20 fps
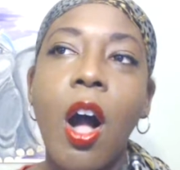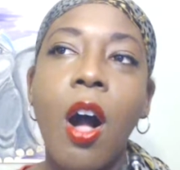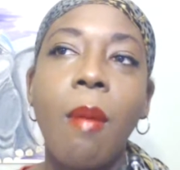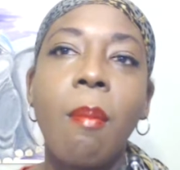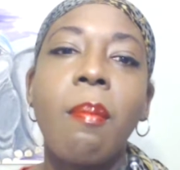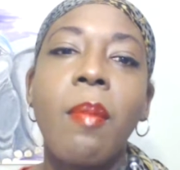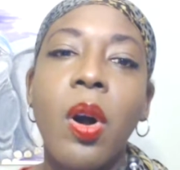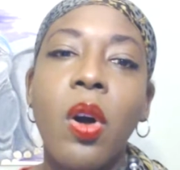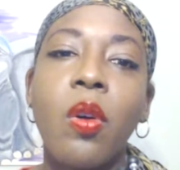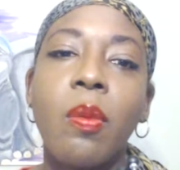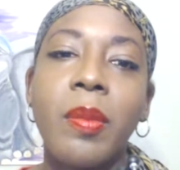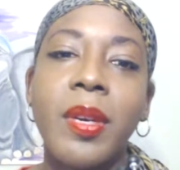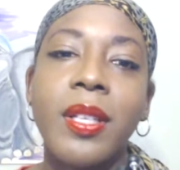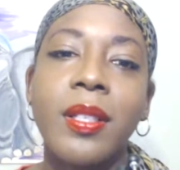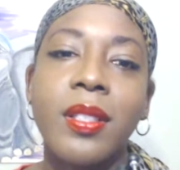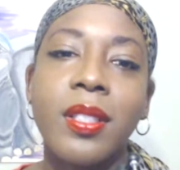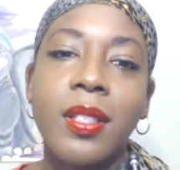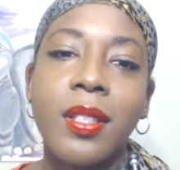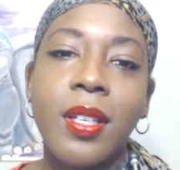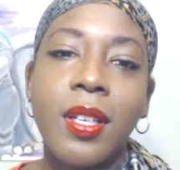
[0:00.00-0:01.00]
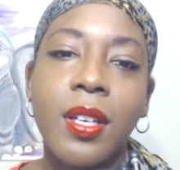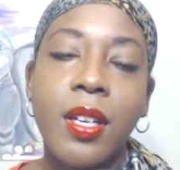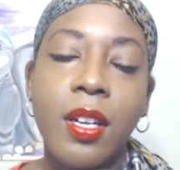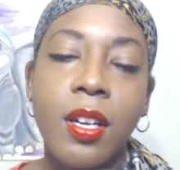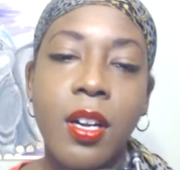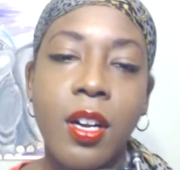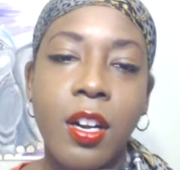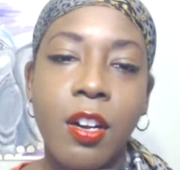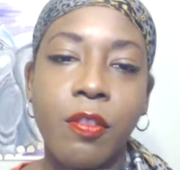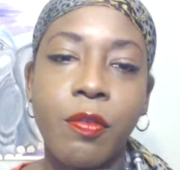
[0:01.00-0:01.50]
a moment
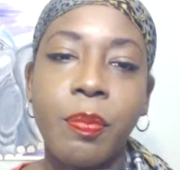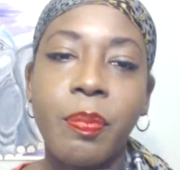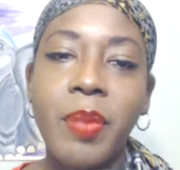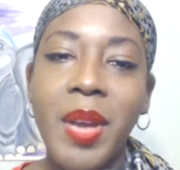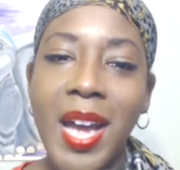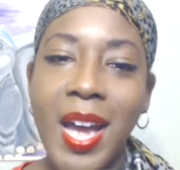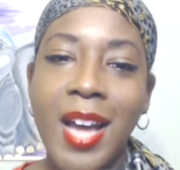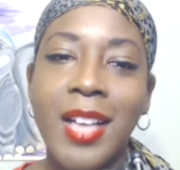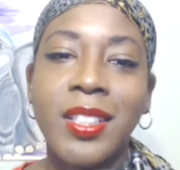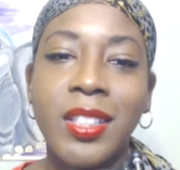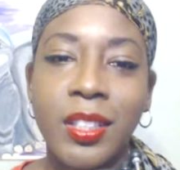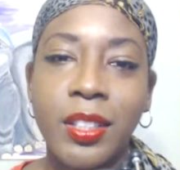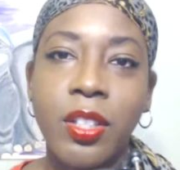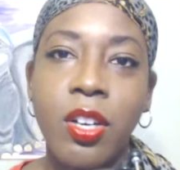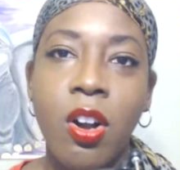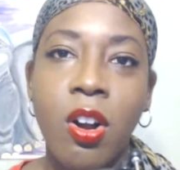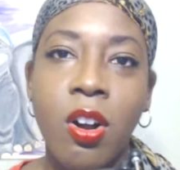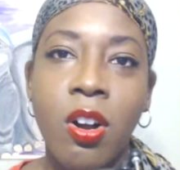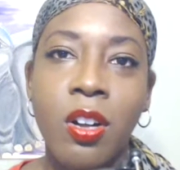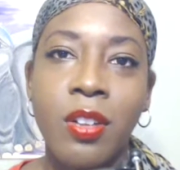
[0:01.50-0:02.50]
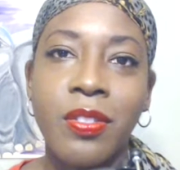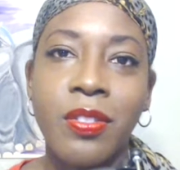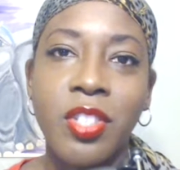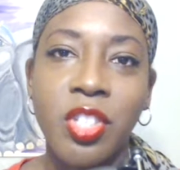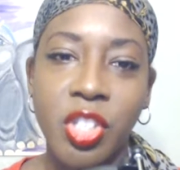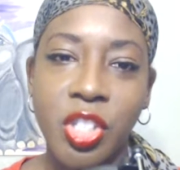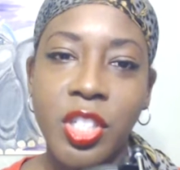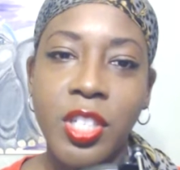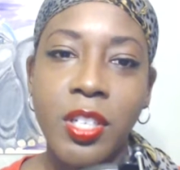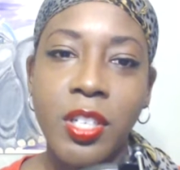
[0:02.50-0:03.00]
of passing on
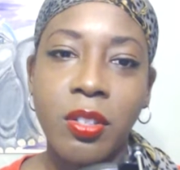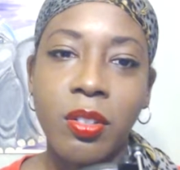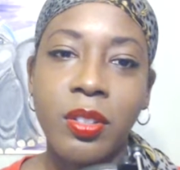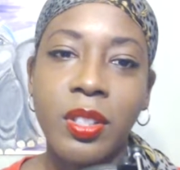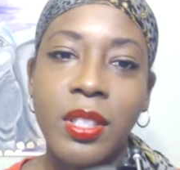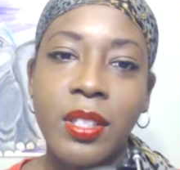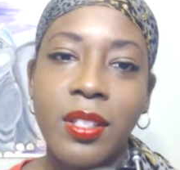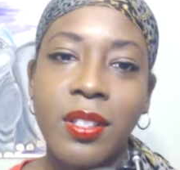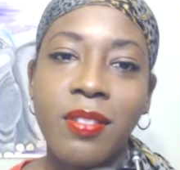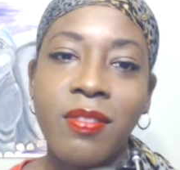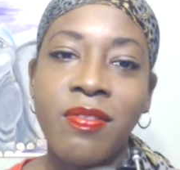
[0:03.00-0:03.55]
the shield.